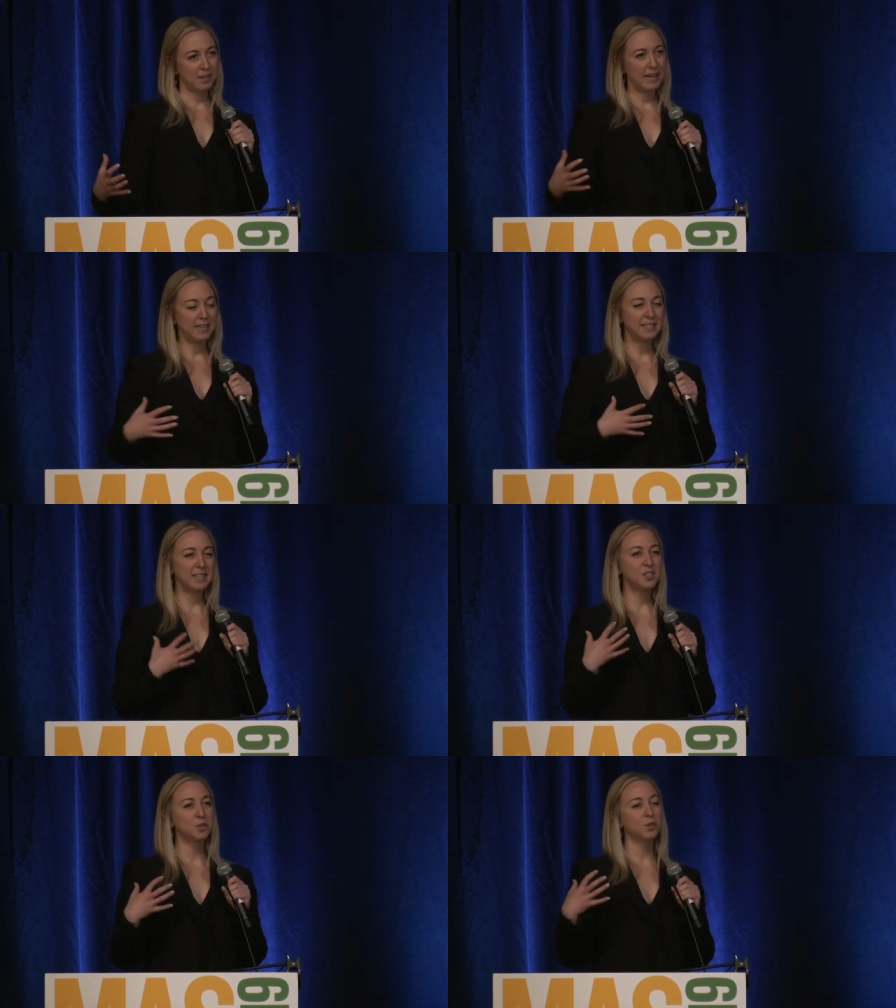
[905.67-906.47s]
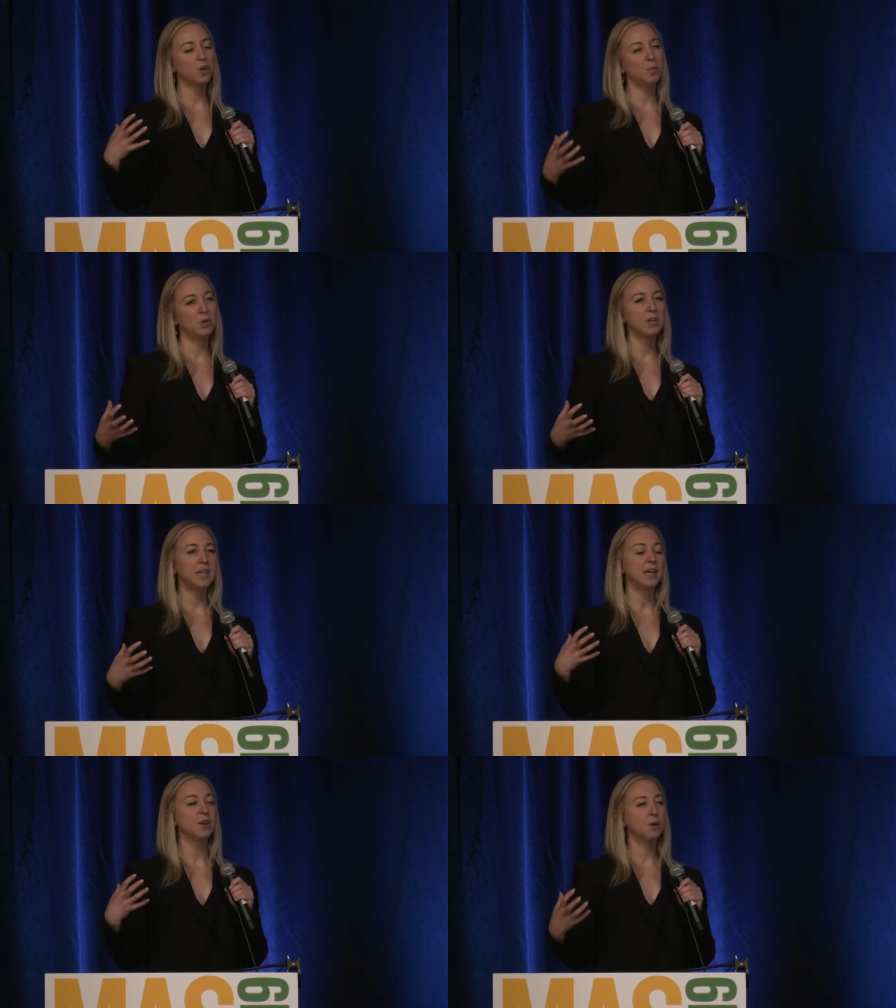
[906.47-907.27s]
and sense of
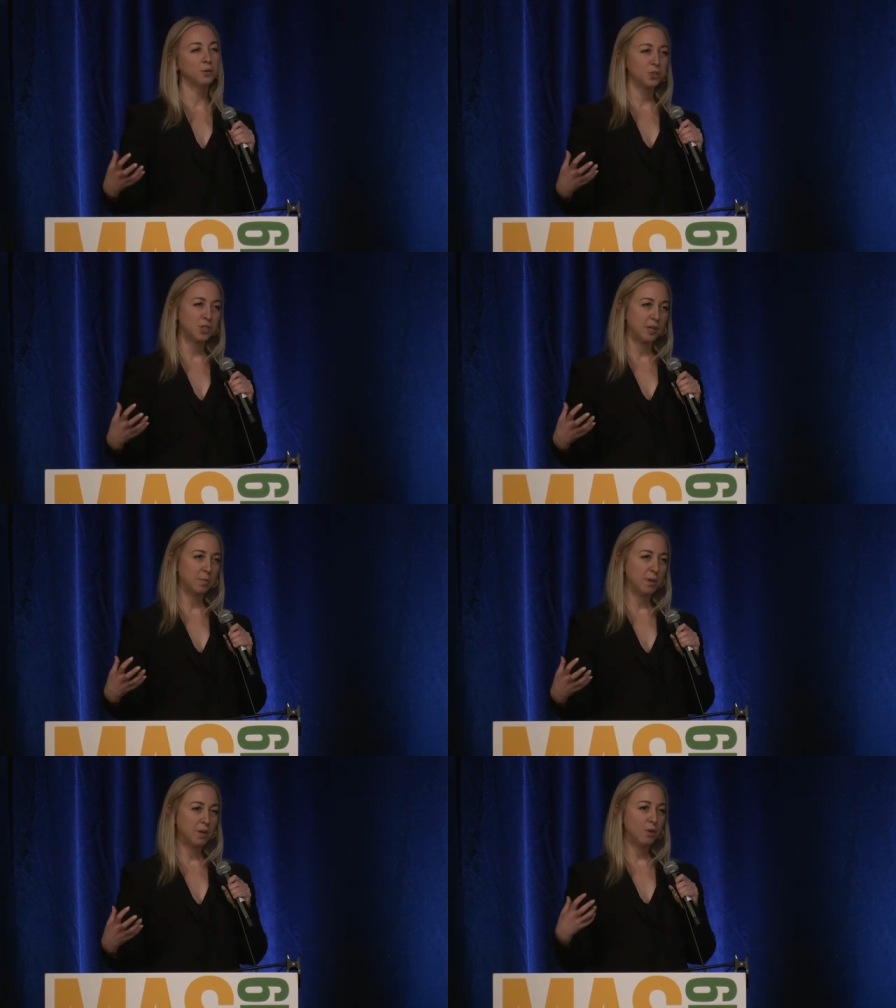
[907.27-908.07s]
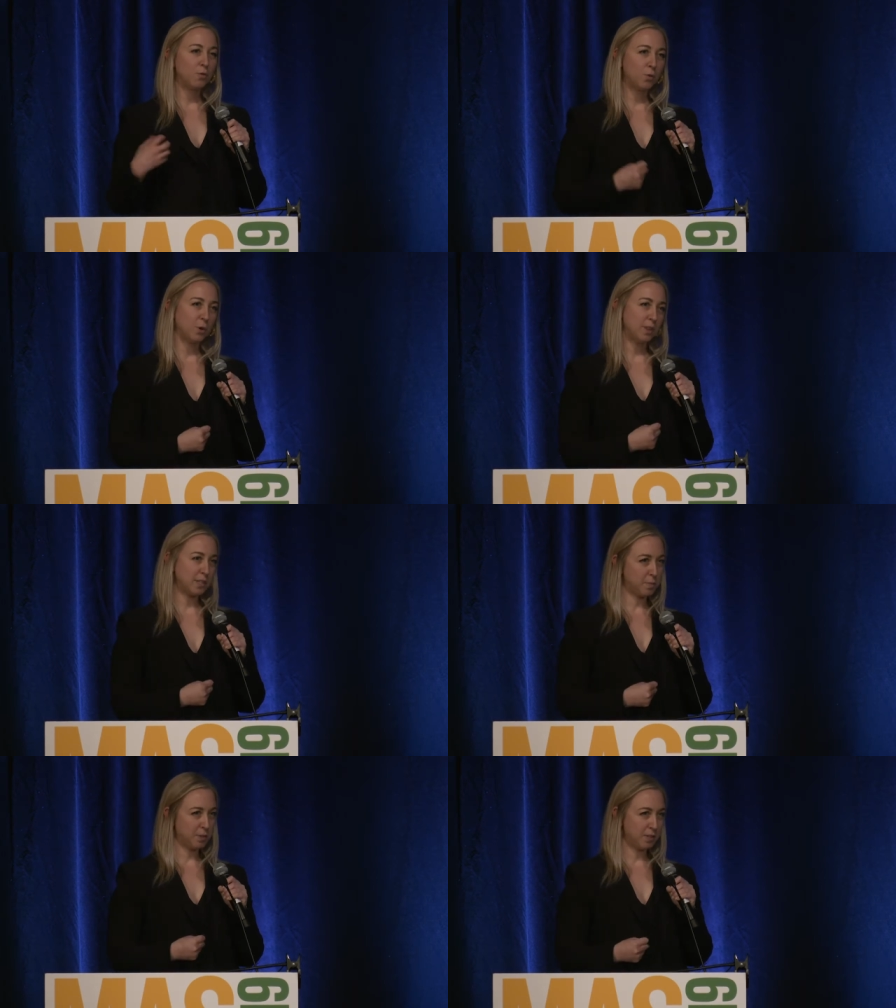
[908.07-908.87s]
community and ownership for
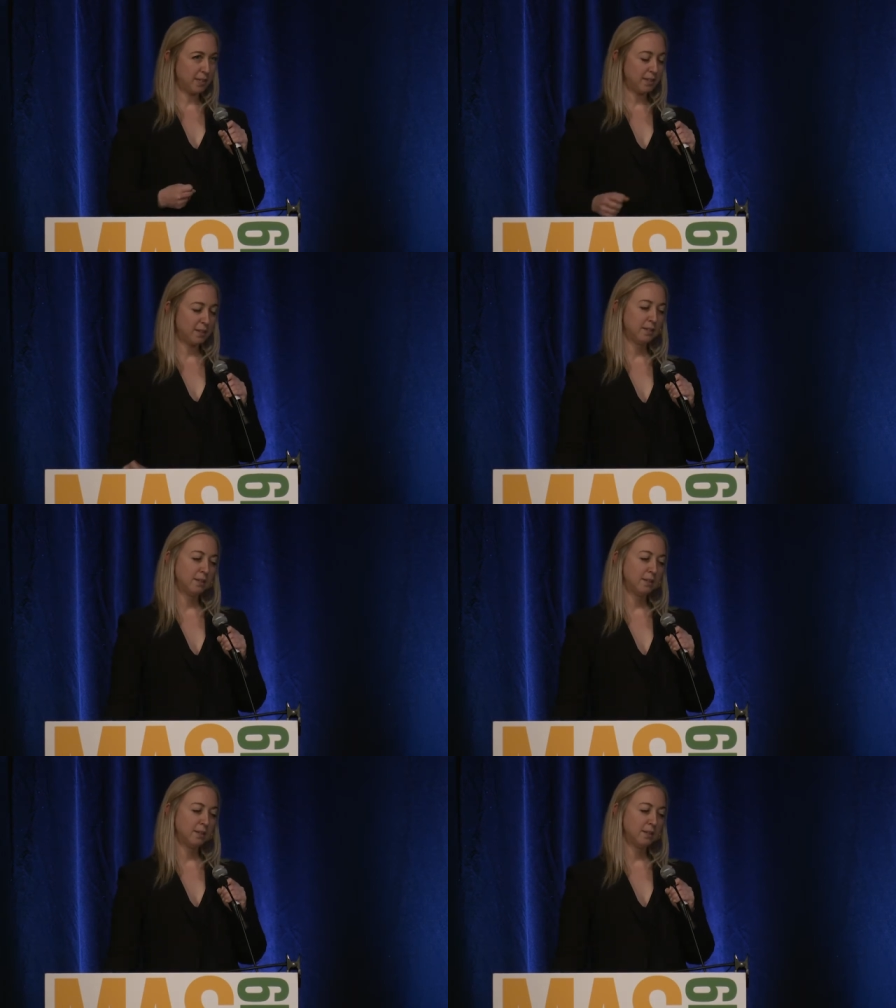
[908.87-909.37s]
this building.